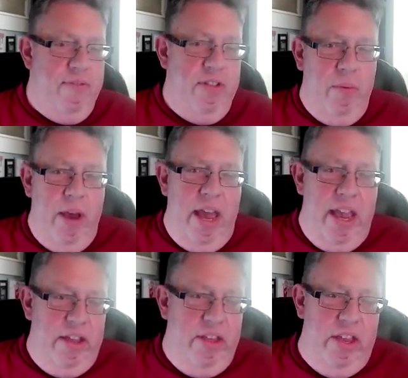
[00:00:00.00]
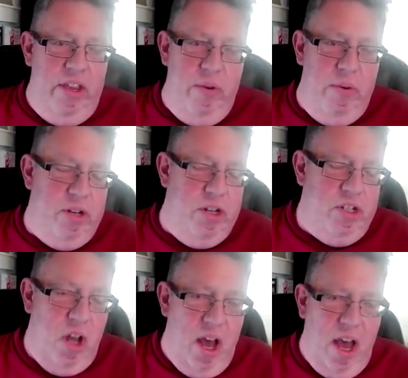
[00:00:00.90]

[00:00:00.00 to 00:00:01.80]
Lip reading: even the way that you were just